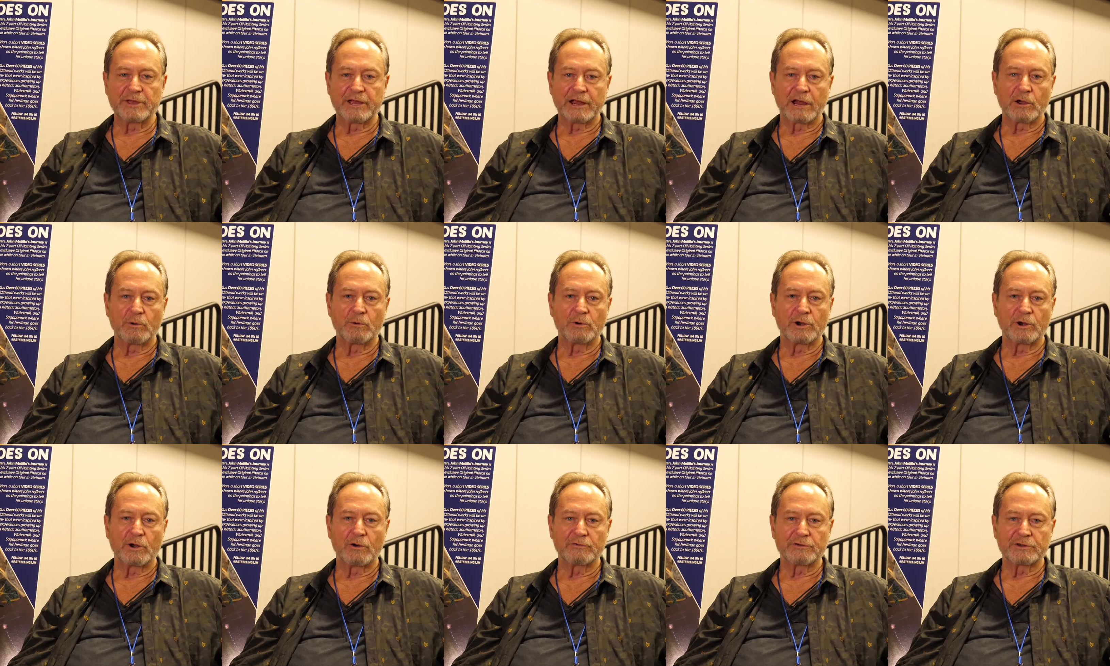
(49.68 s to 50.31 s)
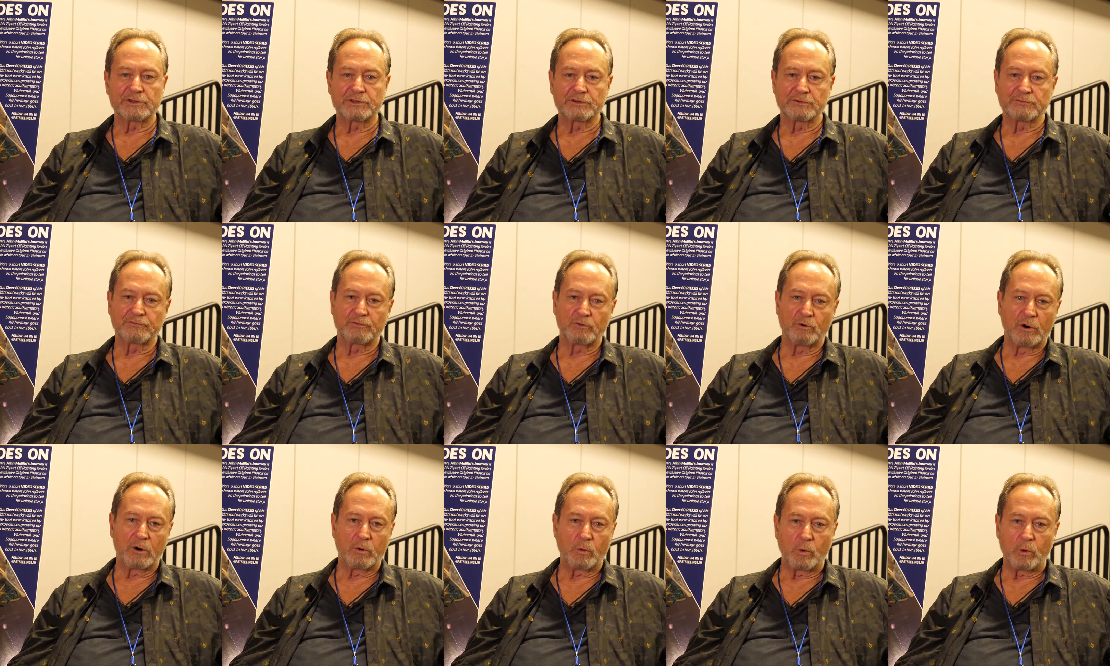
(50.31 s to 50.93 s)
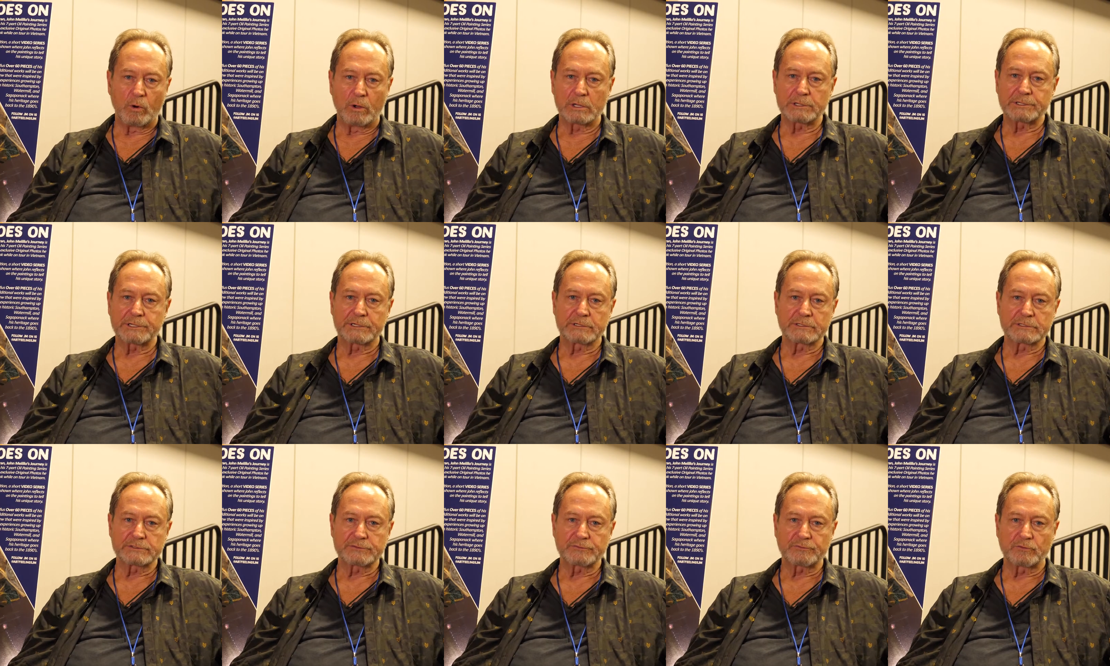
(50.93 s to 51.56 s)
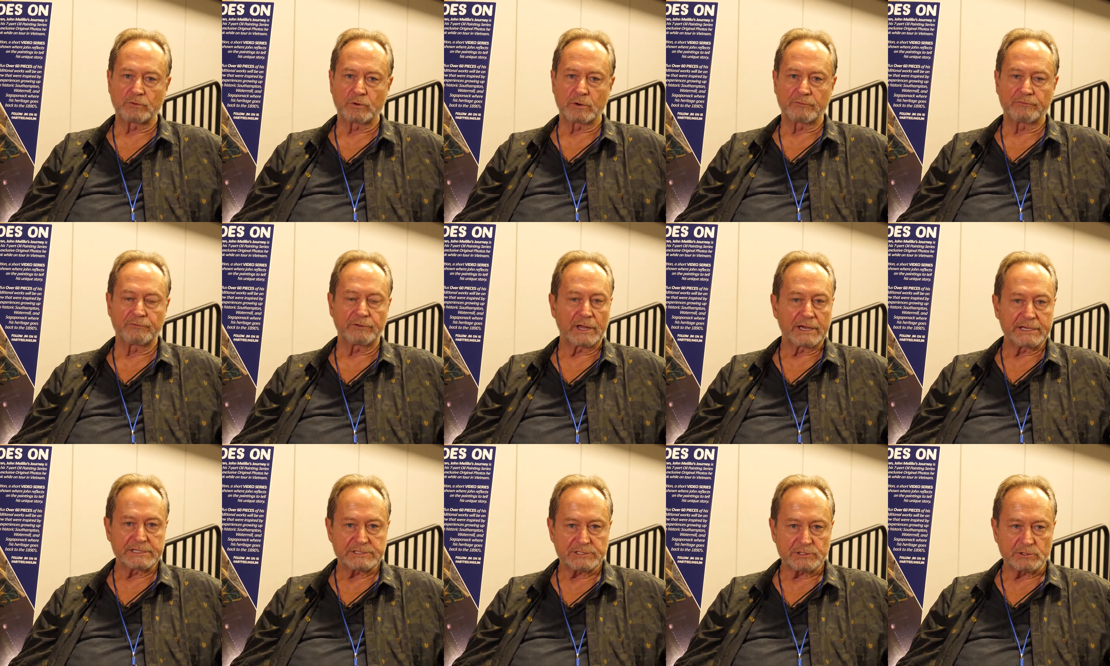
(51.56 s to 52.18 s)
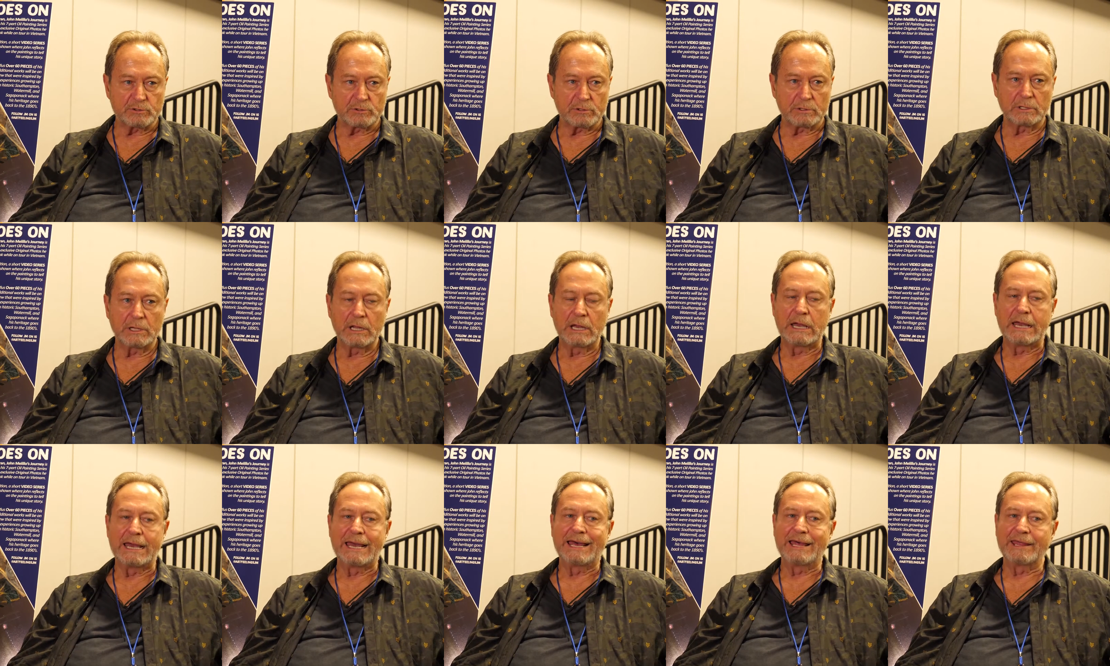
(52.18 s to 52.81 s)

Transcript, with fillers: there I went over to Fort Walters for flight school.